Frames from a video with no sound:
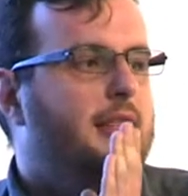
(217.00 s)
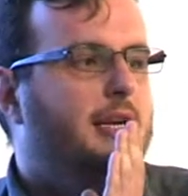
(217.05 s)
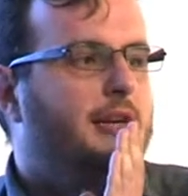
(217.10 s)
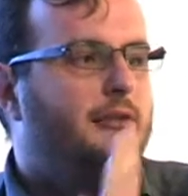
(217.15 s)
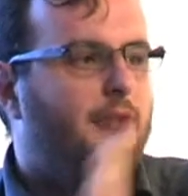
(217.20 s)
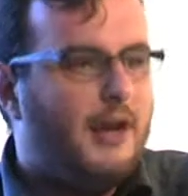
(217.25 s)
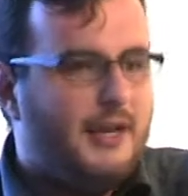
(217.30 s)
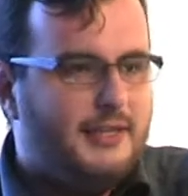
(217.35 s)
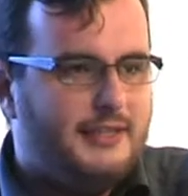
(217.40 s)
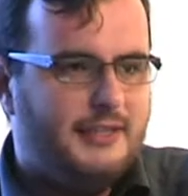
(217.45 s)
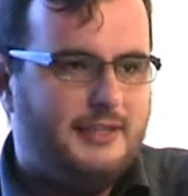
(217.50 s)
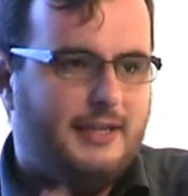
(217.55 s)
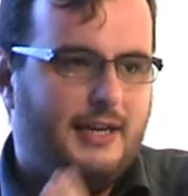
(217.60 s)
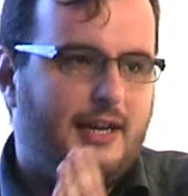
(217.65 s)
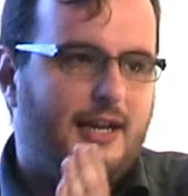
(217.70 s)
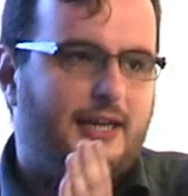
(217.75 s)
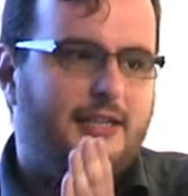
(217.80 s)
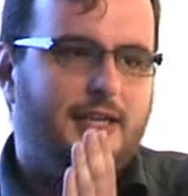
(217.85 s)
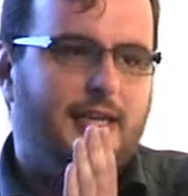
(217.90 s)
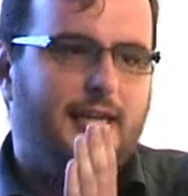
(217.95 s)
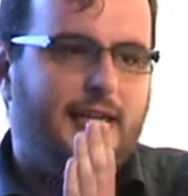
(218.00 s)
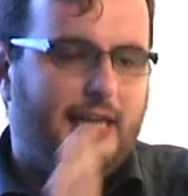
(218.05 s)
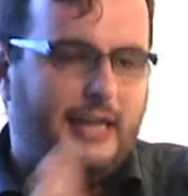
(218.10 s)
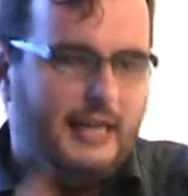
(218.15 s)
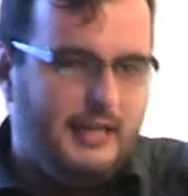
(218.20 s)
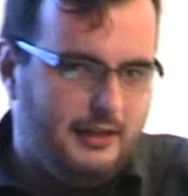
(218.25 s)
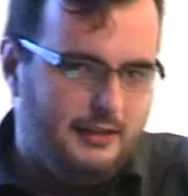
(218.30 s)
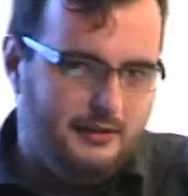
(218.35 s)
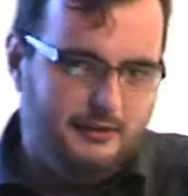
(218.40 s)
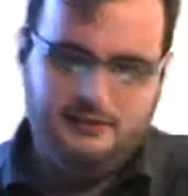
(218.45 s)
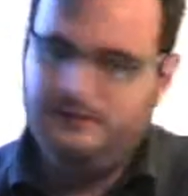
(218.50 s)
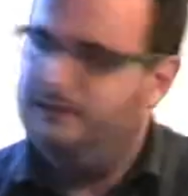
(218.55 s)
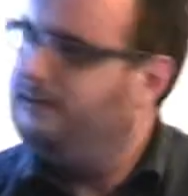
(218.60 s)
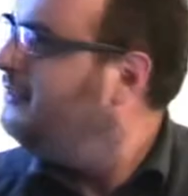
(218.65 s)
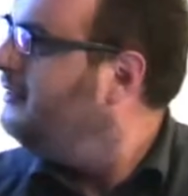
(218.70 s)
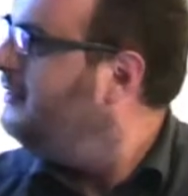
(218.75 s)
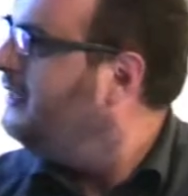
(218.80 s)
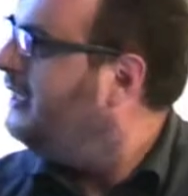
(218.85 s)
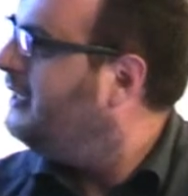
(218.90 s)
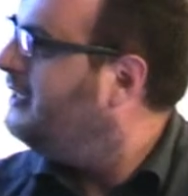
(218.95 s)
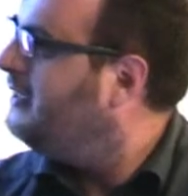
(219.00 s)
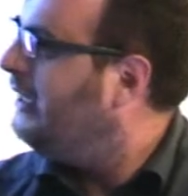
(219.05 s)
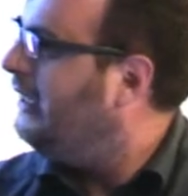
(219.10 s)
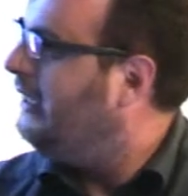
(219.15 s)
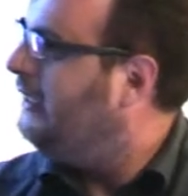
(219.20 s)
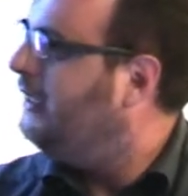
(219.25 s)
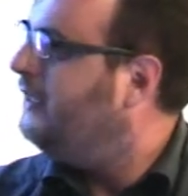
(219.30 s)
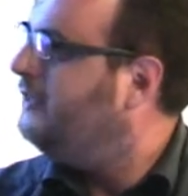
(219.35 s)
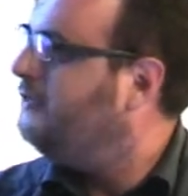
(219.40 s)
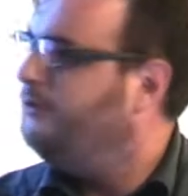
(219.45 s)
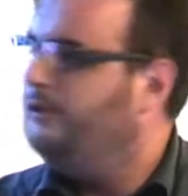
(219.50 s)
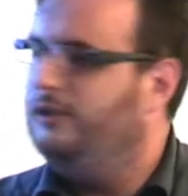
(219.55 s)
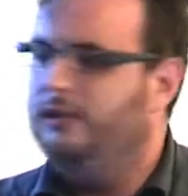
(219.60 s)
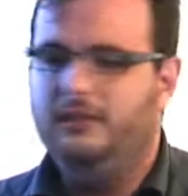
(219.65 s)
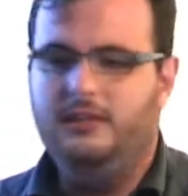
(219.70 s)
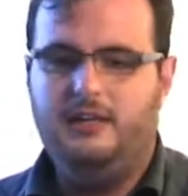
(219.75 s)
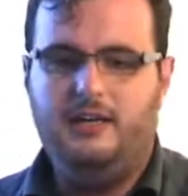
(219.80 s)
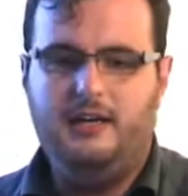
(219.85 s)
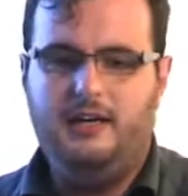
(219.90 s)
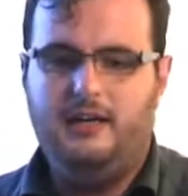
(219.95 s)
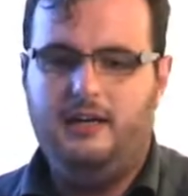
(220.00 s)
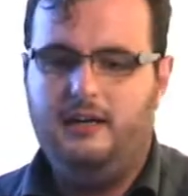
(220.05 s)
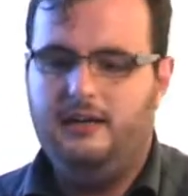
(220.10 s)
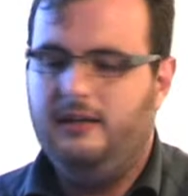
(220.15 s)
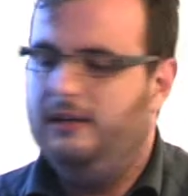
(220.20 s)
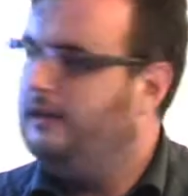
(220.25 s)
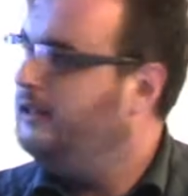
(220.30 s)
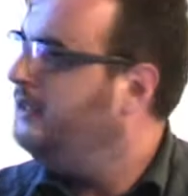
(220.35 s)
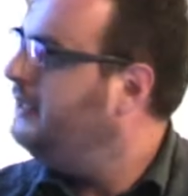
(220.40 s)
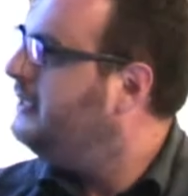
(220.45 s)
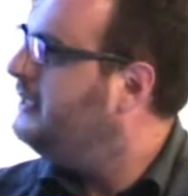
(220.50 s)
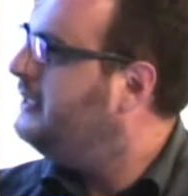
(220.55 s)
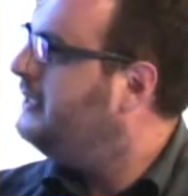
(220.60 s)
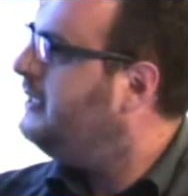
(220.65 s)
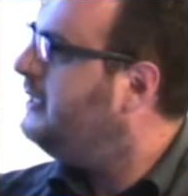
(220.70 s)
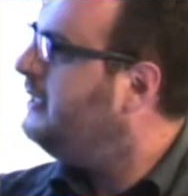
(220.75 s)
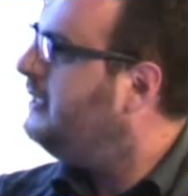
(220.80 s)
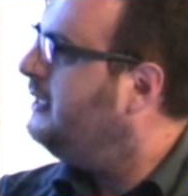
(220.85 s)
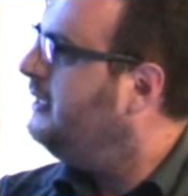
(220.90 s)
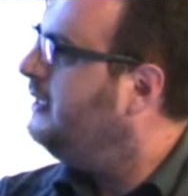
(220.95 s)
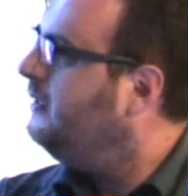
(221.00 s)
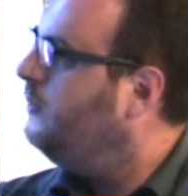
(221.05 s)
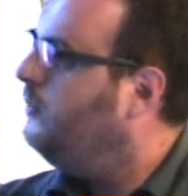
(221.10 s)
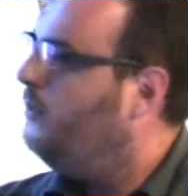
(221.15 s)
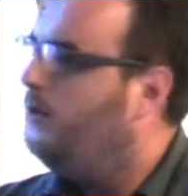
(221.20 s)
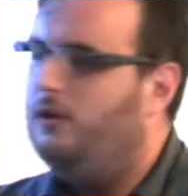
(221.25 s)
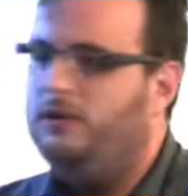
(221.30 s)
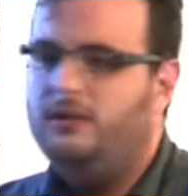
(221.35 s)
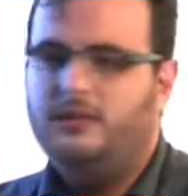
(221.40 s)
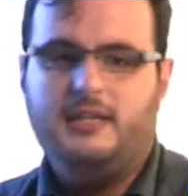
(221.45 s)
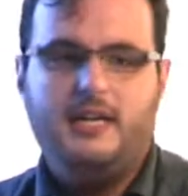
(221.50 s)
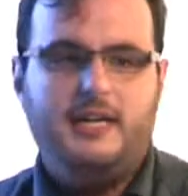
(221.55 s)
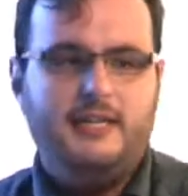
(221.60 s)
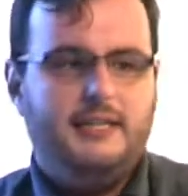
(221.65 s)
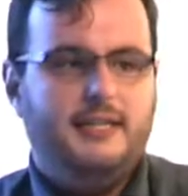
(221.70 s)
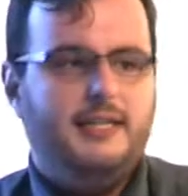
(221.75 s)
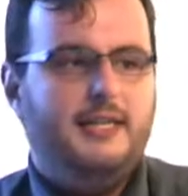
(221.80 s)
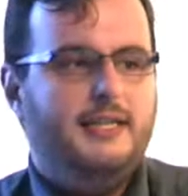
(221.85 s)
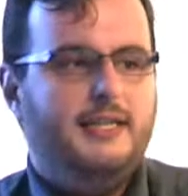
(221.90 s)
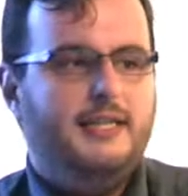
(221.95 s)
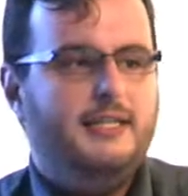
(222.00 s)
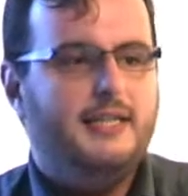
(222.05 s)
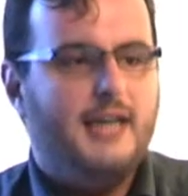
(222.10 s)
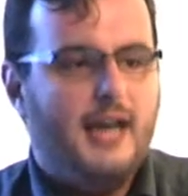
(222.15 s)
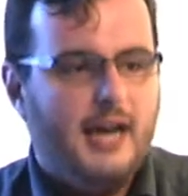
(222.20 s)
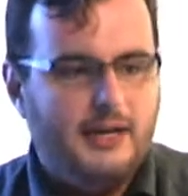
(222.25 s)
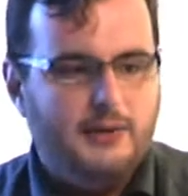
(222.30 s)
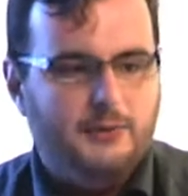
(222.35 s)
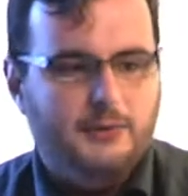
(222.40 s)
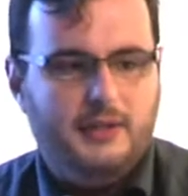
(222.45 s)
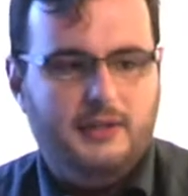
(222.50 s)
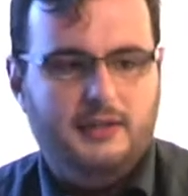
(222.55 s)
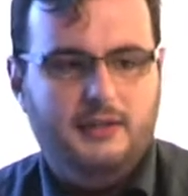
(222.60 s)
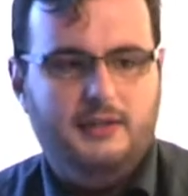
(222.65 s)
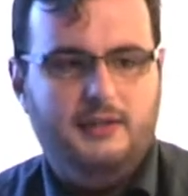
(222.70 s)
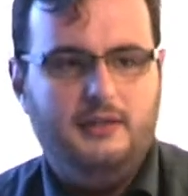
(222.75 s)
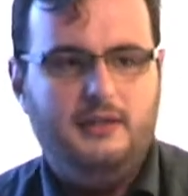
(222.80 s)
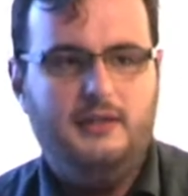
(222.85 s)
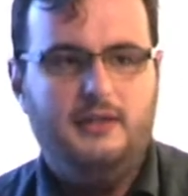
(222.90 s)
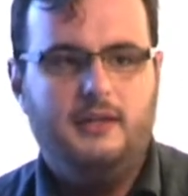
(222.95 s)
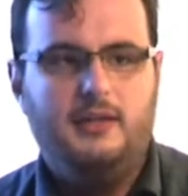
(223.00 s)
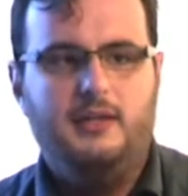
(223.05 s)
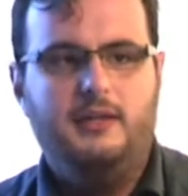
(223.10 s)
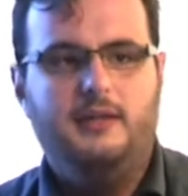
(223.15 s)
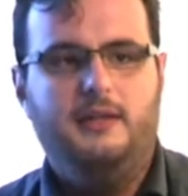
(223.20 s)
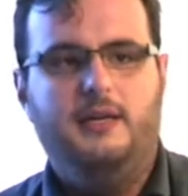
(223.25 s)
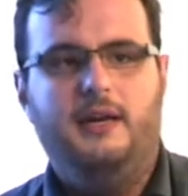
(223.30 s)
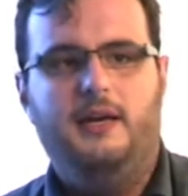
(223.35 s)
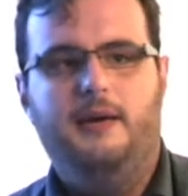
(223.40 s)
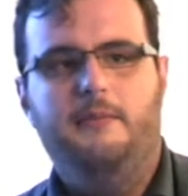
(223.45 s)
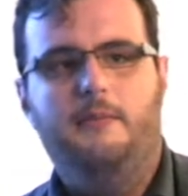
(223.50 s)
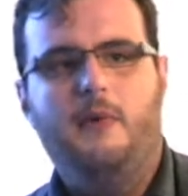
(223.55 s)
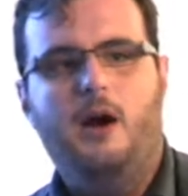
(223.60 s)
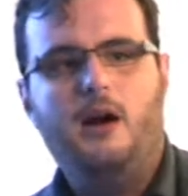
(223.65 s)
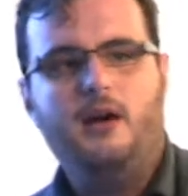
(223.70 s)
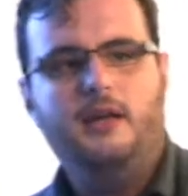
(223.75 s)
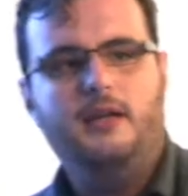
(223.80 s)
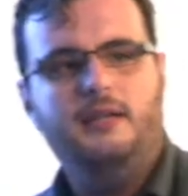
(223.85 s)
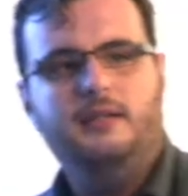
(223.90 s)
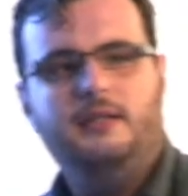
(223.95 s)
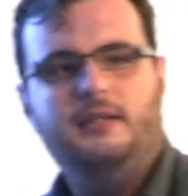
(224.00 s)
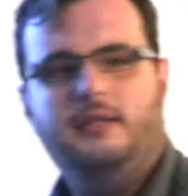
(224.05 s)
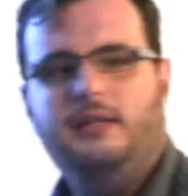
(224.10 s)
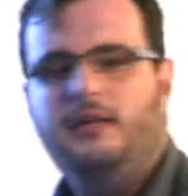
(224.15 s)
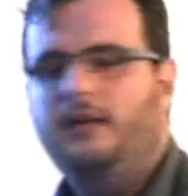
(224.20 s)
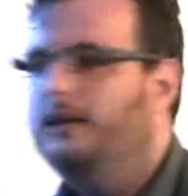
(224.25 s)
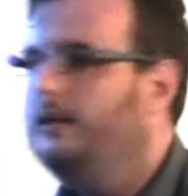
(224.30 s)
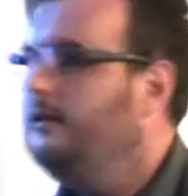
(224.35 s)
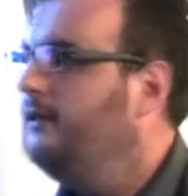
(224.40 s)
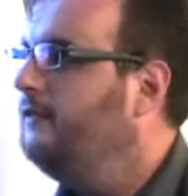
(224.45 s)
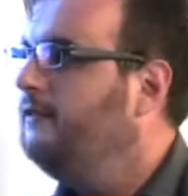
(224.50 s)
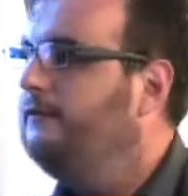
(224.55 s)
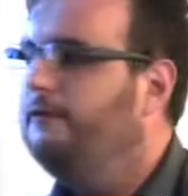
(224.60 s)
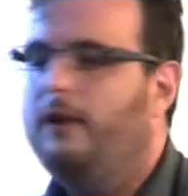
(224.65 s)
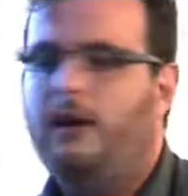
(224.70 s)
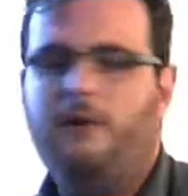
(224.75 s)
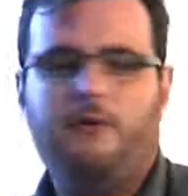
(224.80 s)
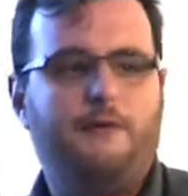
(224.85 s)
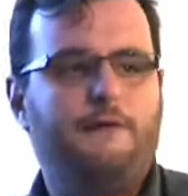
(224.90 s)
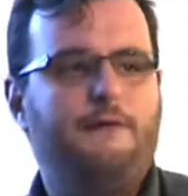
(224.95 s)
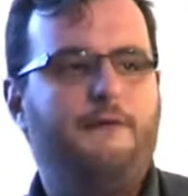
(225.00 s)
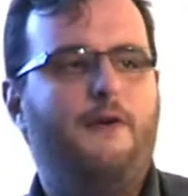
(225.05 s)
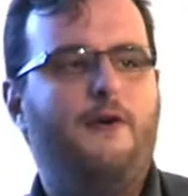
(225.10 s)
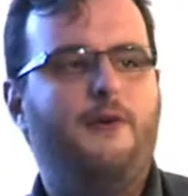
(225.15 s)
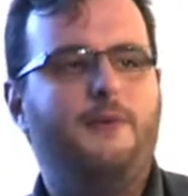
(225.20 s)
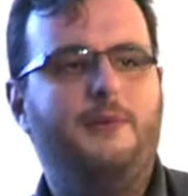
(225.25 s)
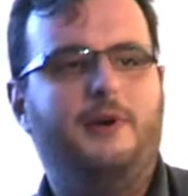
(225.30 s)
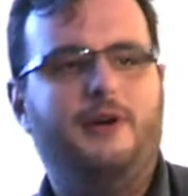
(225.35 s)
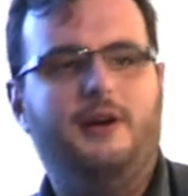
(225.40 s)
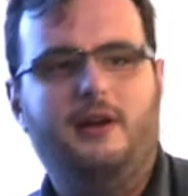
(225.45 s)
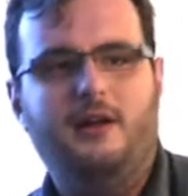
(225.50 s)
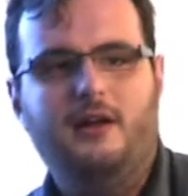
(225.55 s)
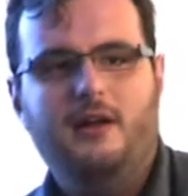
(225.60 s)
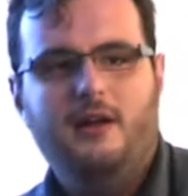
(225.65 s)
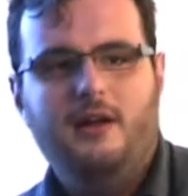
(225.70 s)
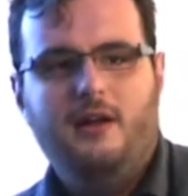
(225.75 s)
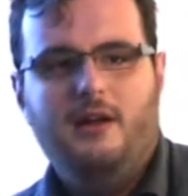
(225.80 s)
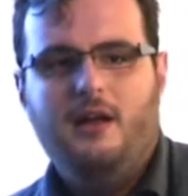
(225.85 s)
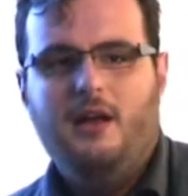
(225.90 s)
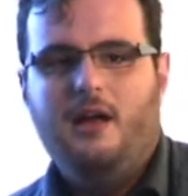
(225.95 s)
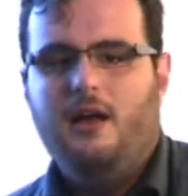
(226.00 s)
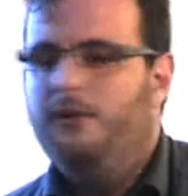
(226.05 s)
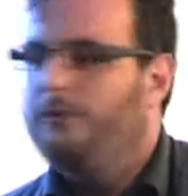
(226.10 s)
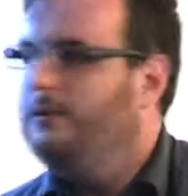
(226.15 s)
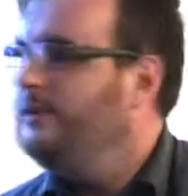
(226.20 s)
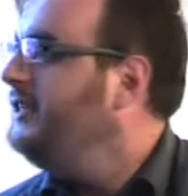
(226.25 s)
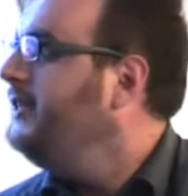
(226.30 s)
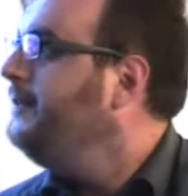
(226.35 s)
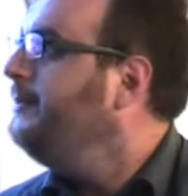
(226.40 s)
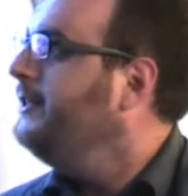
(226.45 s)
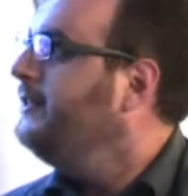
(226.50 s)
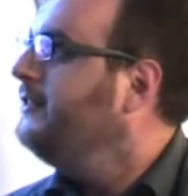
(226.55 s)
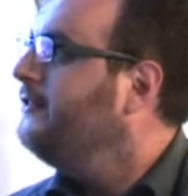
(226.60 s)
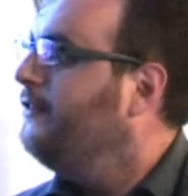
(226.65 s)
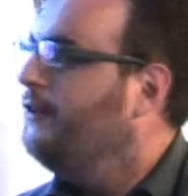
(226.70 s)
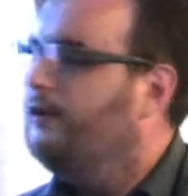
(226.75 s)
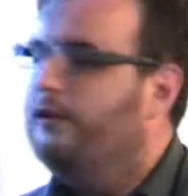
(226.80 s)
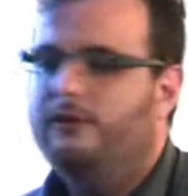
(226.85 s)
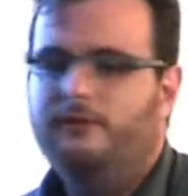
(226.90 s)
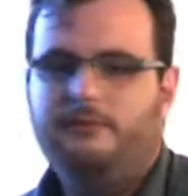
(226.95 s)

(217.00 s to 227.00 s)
the crisis that actually killed textile industry in the city was 1989, when the markets, our former recipients